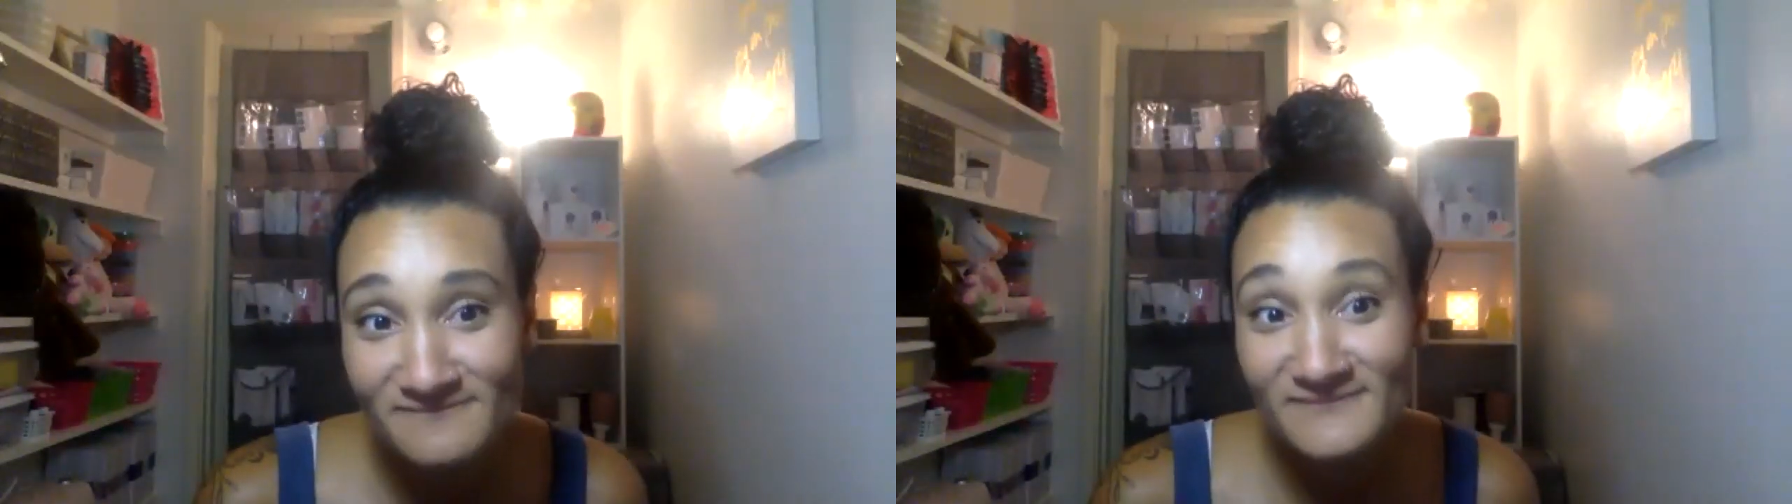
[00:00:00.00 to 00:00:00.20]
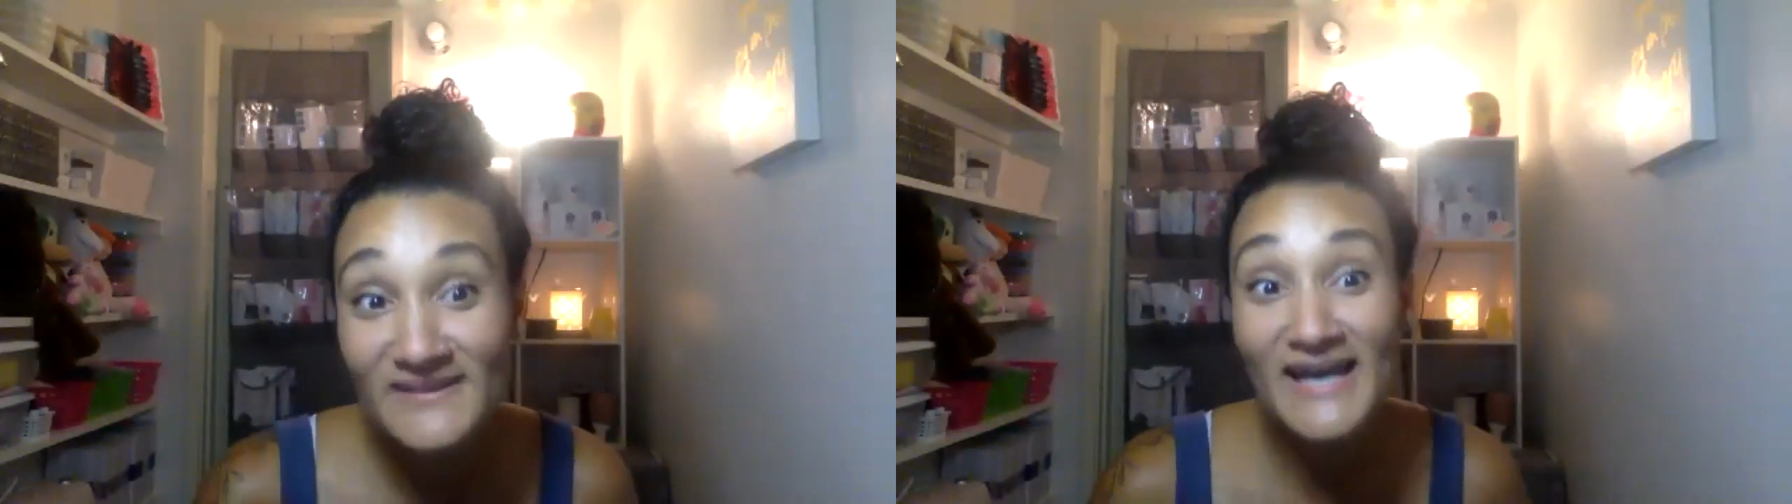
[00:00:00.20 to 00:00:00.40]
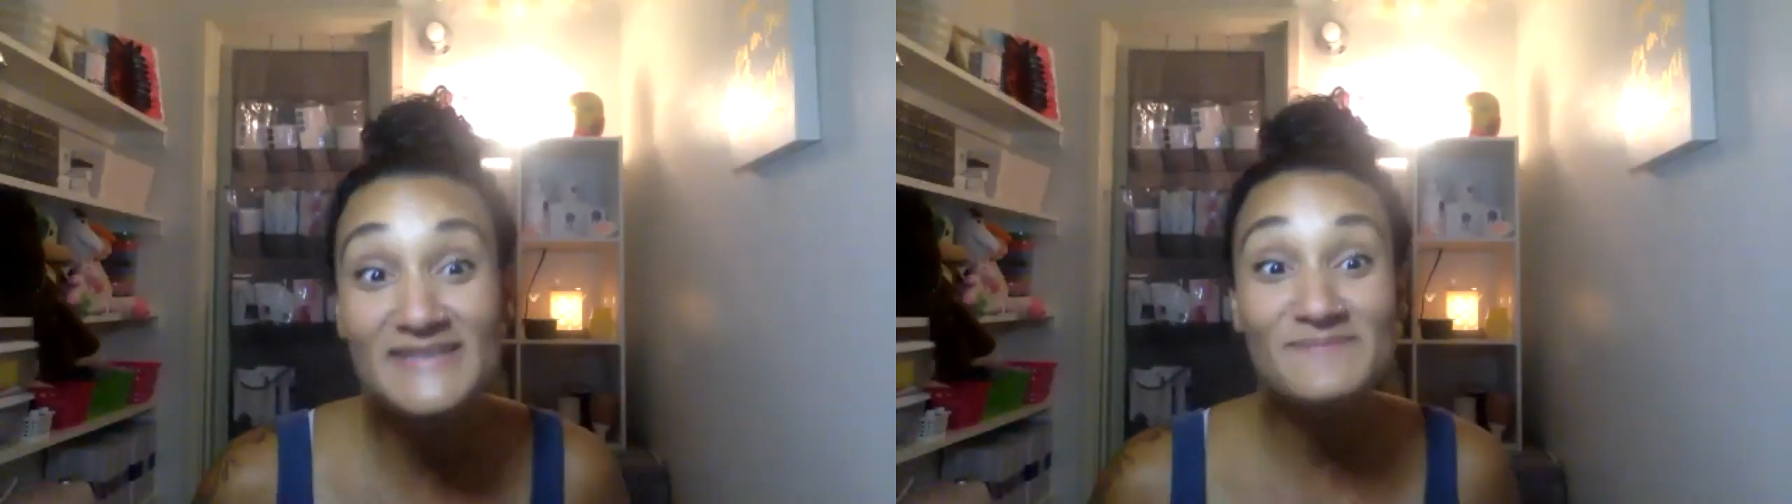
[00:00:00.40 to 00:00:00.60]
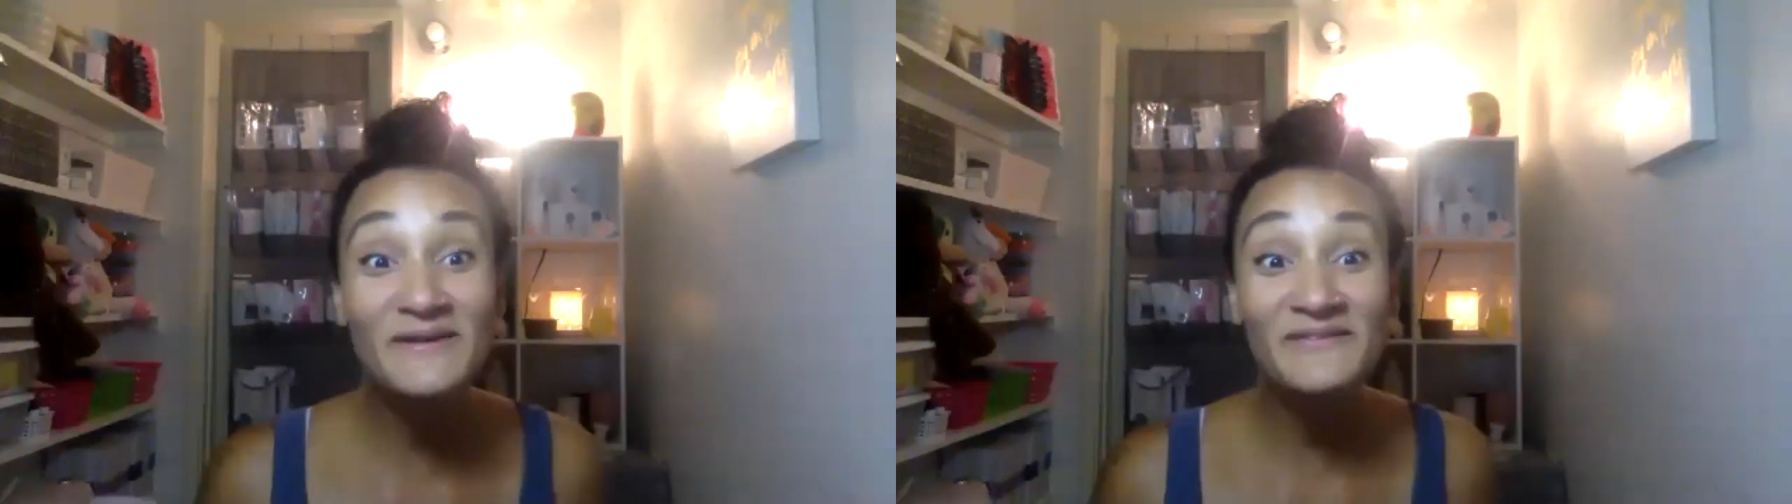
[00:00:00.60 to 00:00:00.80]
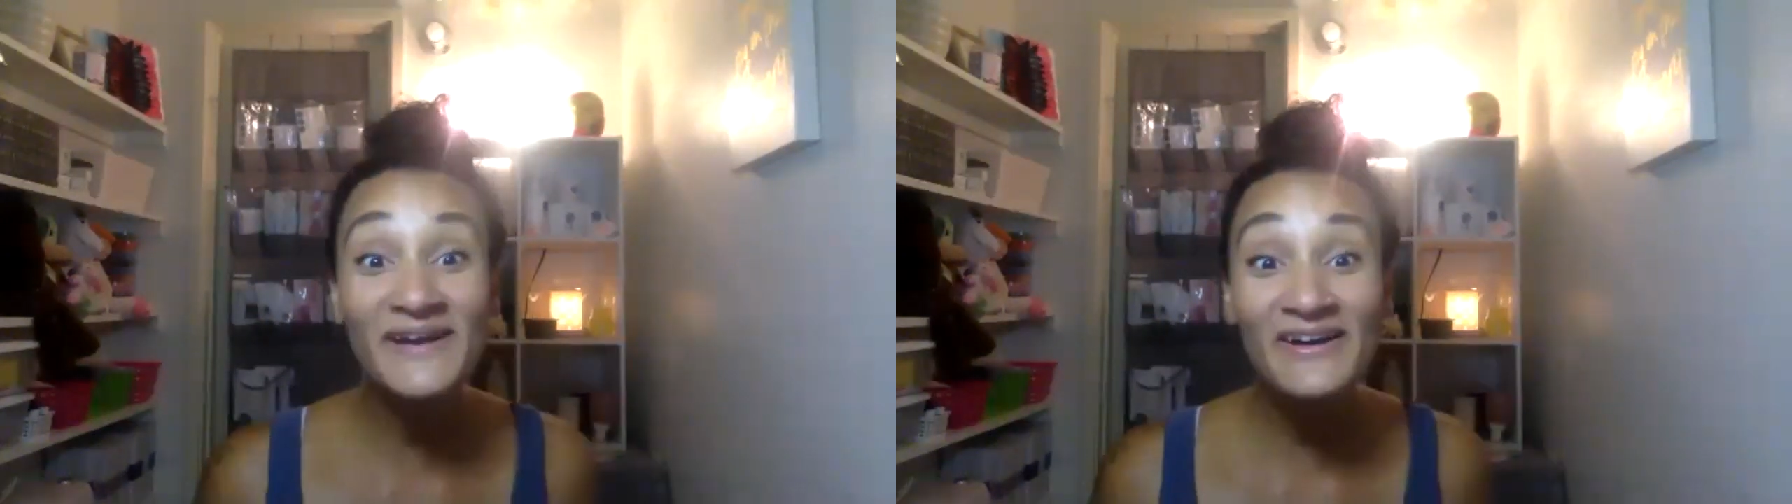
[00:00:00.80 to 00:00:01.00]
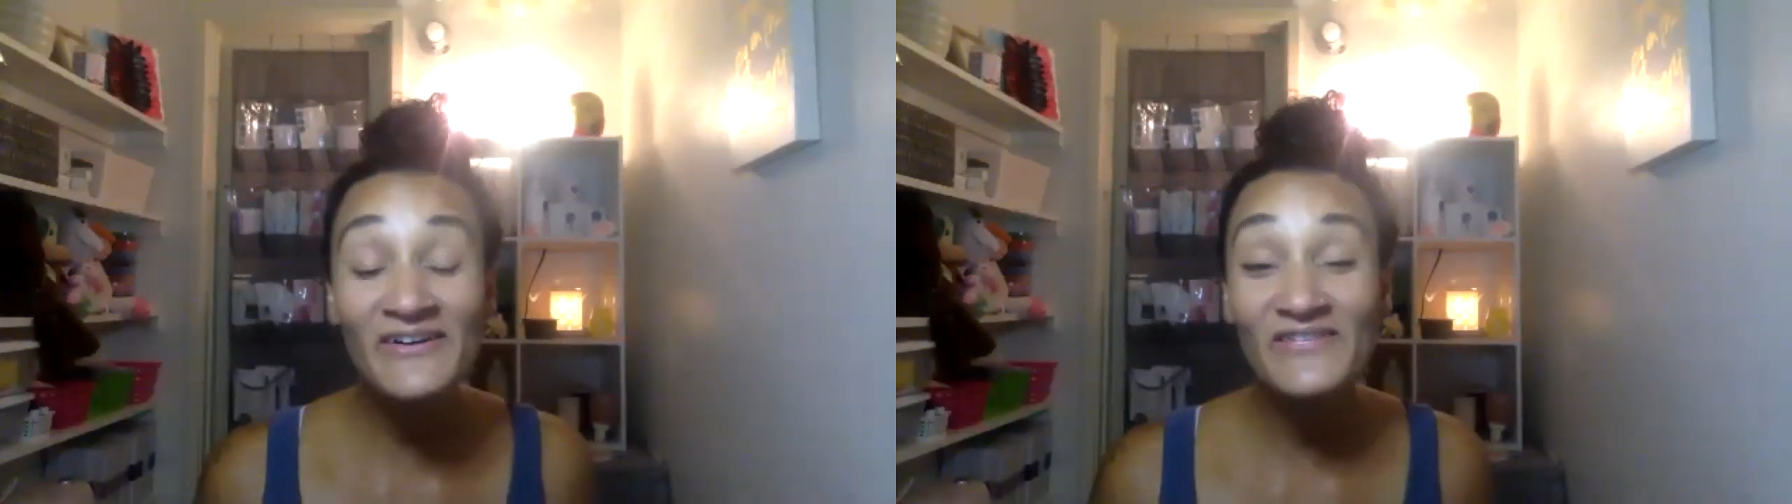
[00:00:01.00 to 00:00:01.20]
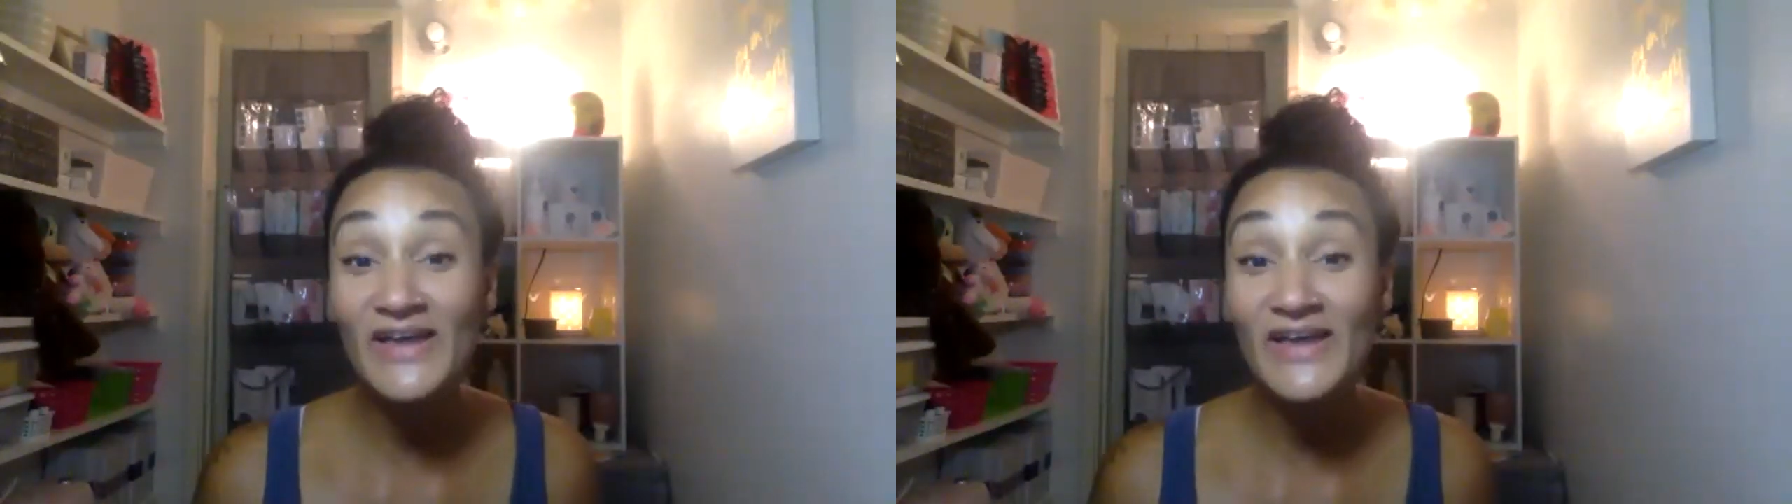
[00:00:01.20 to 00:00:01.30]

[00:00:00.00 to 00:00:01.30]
Let's be real.